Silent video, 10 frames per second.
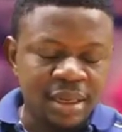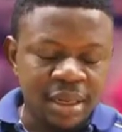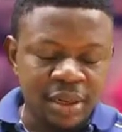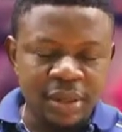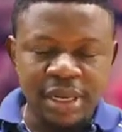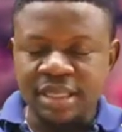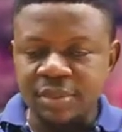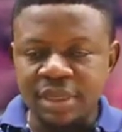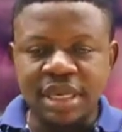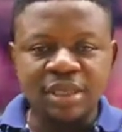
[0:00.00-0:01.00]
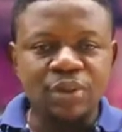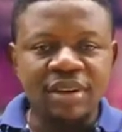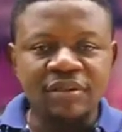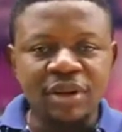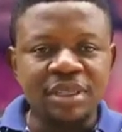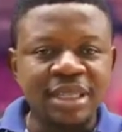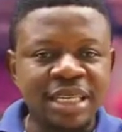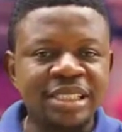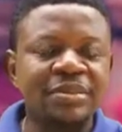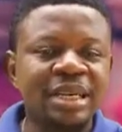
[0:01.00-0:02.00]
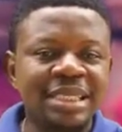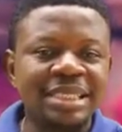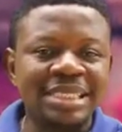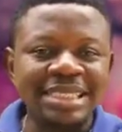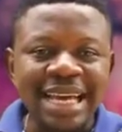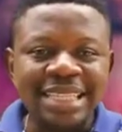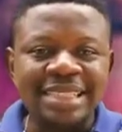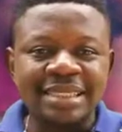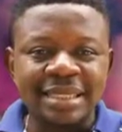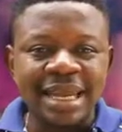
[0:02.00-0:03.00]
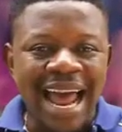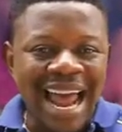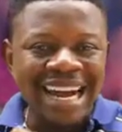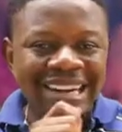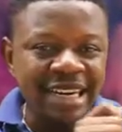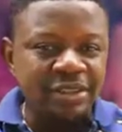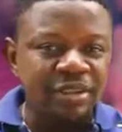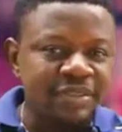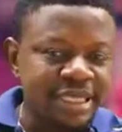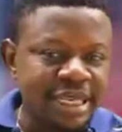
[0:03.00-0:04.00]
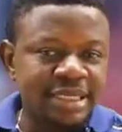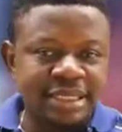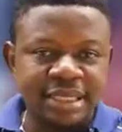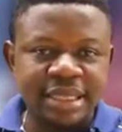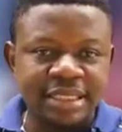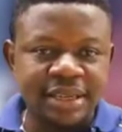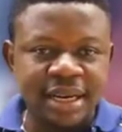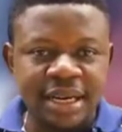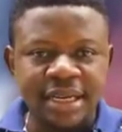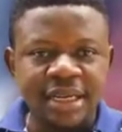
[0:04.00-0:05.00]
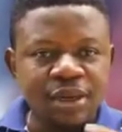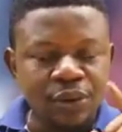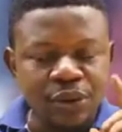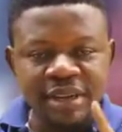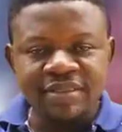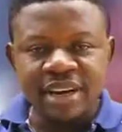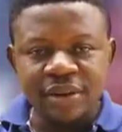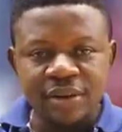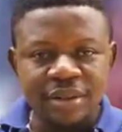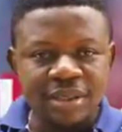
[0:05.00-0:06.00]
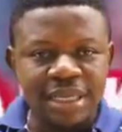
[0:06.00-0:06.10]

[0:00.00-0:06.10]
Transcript: And in as much as we have not experienced that high rate of death in Nigeria, coronavirus